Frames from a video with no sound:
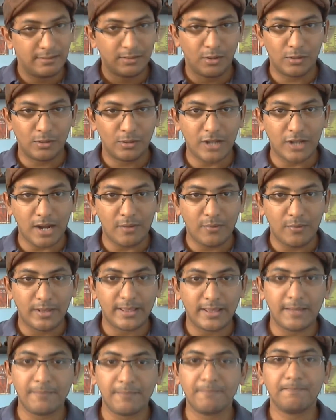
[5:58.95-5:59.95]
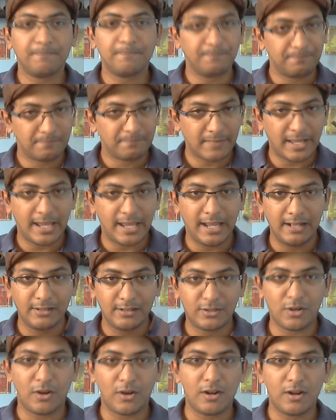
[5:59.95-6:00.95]
Go chat with him.
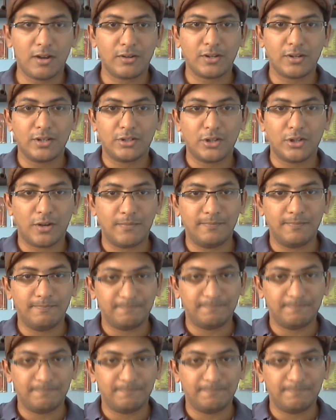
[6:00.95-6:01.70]
He'll sort out your job.